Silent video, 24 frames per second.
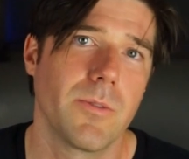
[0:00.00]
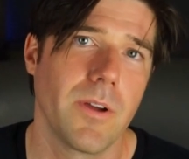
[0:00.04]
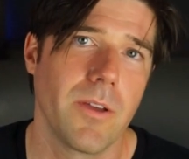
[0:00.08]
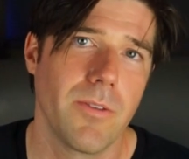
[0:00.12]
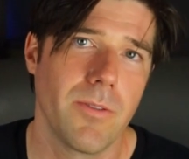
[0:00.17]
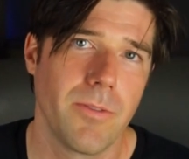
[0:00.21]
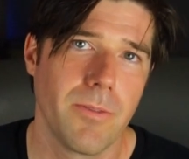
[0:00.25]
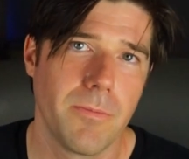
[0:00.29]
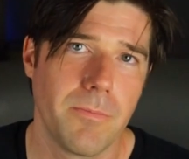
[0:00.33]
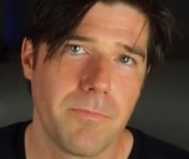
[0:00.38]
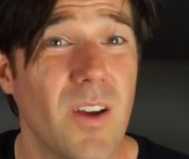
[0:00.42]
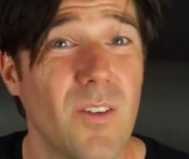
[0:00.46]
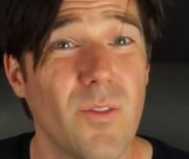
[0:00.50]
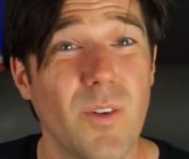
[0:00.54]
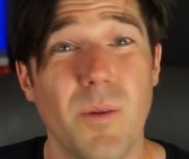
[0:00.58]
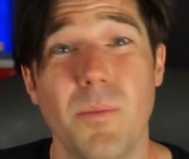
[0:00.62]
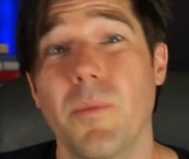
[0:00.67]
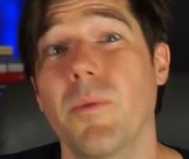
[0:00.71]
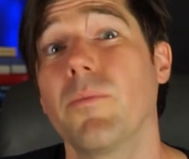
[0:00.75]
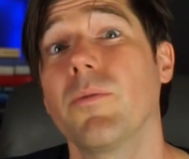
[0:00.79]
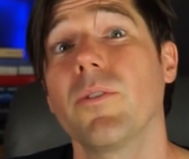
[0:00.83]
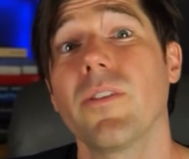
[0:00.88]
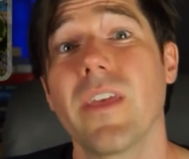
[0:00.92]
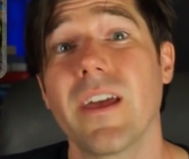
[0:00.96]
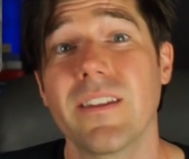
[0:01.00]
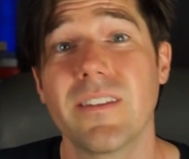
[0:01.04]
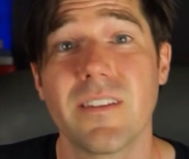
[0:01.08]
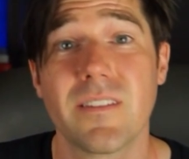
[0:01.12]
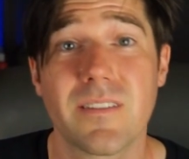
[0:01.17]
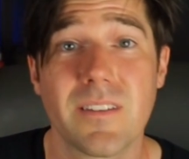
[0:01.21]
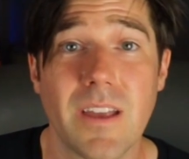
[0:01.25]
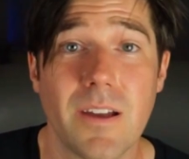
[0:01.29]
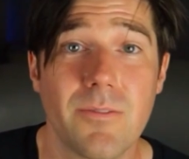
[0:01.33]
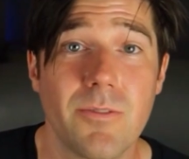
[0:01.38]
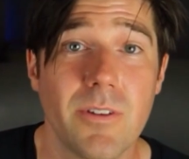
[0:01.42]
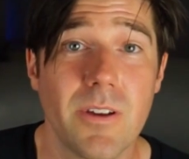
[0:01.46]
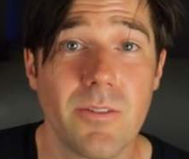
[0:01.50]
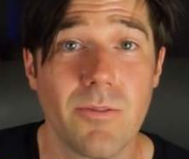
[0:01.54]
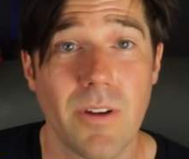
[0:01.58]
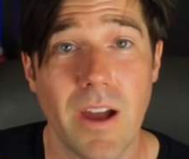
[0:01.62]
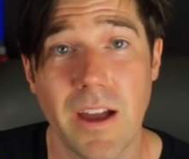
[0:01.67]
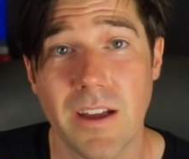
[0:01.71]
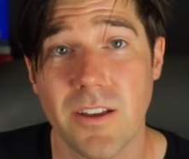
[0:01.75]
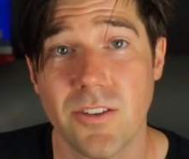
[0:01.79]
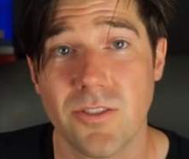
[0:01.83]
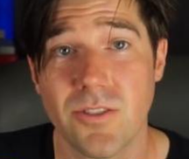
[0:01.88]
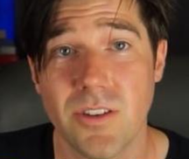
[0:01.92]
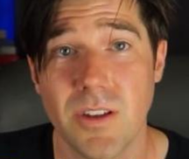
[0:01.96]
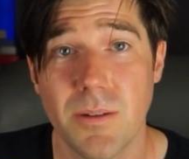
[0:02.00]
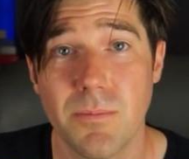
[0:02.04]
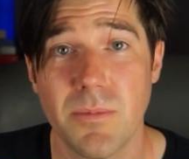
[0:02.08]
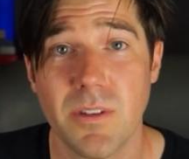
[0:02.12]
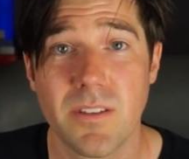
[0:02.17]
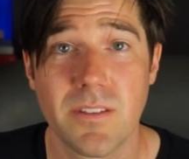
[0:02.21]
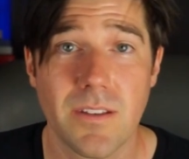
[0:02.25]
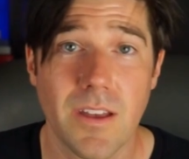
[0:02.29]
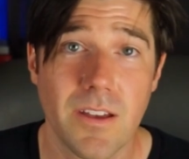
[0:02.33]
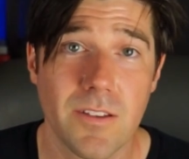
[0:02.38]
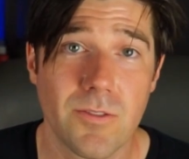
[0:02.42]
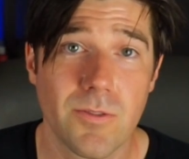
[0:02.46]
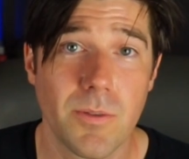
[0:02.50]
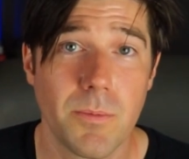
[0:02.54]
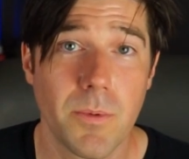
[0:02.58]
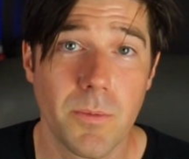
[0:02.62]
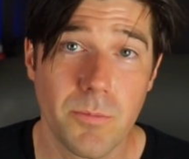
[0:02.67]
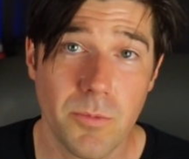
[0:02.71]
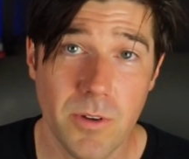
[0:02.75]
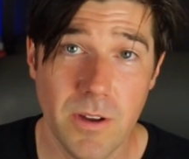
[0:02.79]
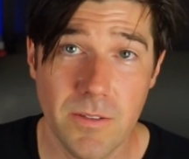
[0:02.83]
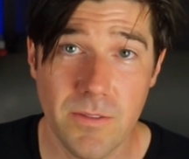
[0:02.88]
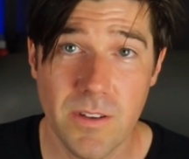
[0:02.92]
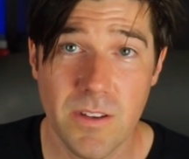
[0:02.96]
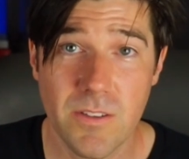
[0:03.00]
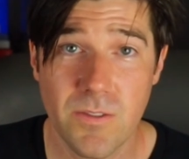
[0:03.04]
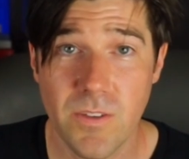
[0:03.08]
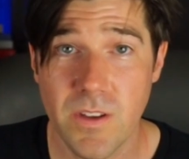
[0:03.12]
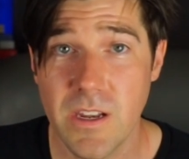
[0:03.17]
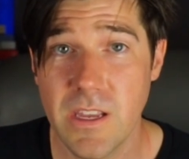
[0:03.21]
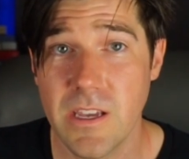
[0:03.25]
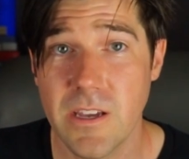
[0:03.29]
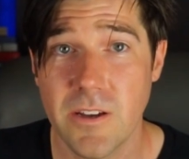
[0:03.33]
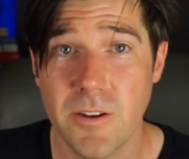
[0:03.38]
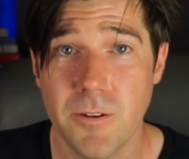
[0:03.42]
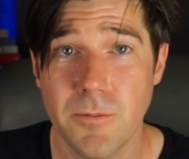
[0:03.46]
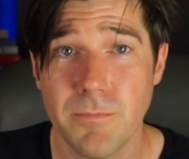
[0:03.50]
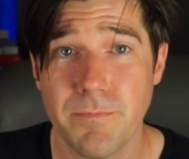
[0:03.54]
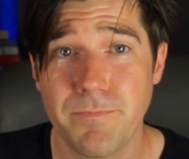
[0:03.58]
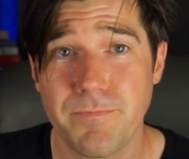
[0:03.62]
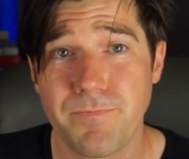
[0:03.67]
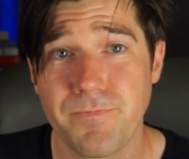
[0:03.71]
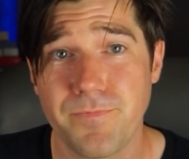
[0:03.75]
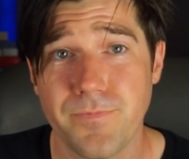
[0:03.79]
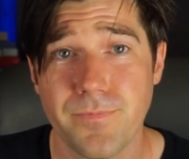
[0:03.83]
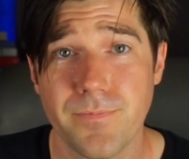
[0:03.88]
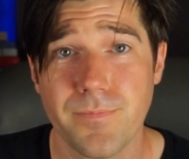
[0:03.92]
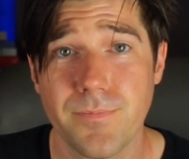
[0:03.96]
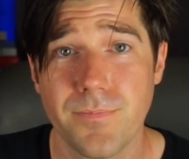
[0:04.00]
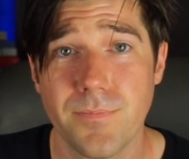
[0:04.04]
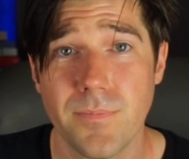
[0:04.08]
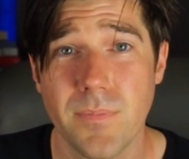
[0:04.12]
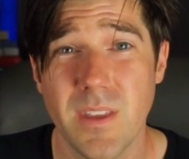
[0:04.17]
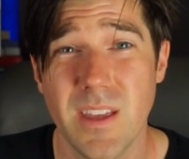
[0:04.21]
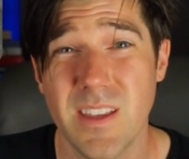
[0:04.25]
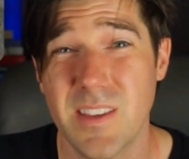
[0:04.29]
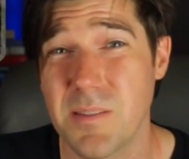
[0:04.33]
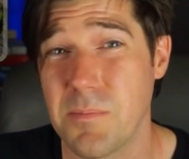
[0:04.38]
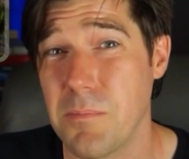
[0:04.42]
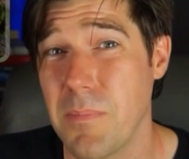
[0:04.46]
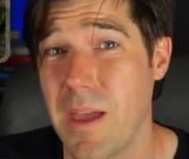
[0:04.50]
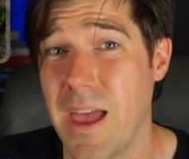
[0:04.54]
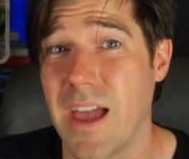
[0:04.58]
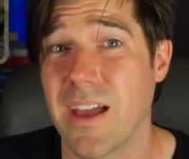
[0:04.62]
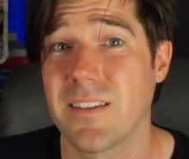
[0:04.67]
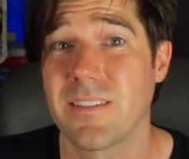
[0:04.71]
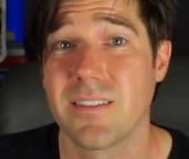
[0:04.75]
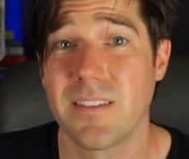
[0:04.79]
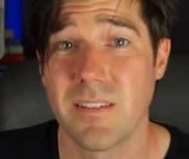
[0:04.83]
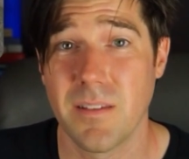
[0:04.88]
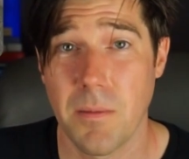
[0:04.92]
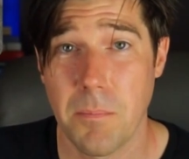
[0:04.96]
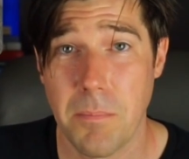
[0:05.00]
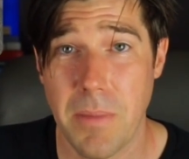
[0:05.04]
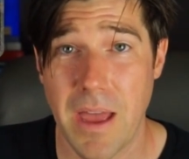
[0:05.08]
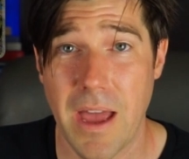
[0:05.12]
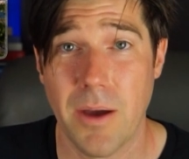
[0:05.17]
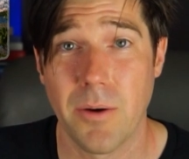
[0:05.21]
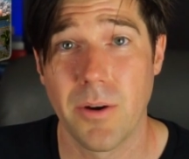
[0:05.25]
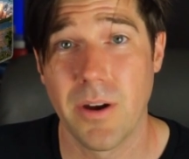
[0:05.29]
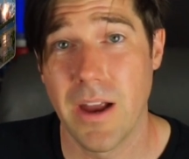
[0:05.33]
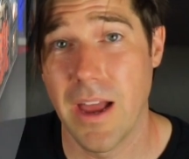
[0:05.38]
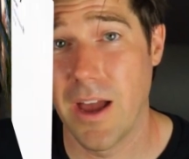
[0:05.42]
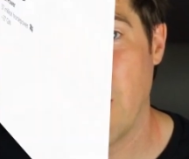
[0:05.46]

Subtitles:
with. Remember that Discovery rocket ship discussed from a previous video? Its max power